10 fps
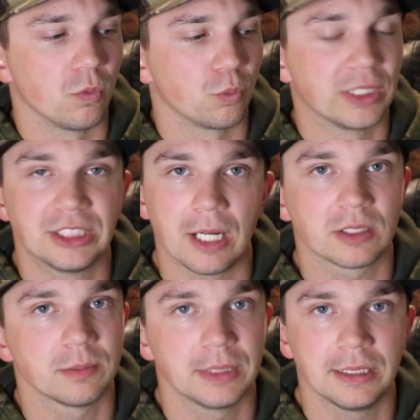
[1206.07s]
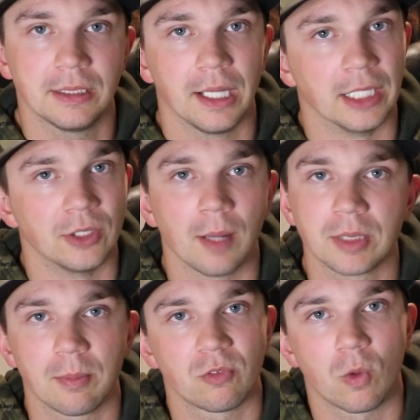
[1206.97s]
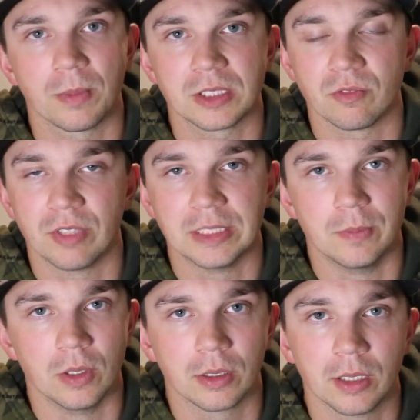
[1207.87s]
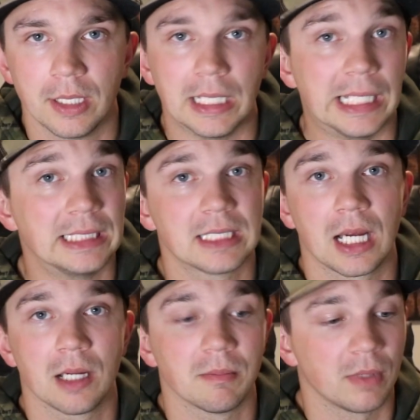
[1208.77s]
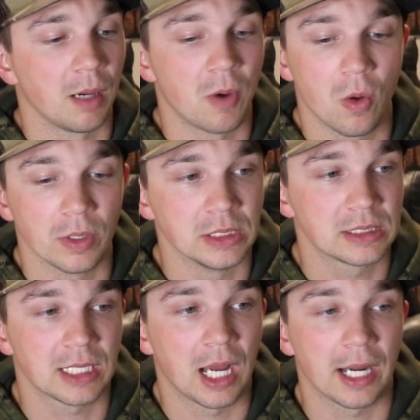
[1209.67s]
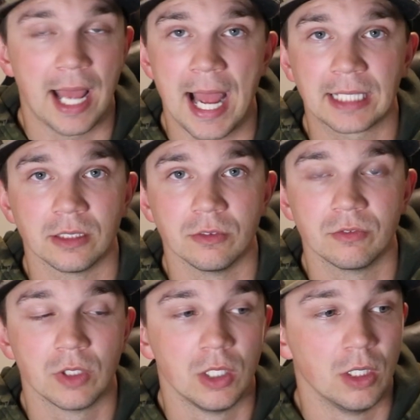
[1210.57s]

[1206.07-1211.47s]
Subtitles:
Reach out to me at Drop Top Performance on Facebook anytime. I'm always kind of active.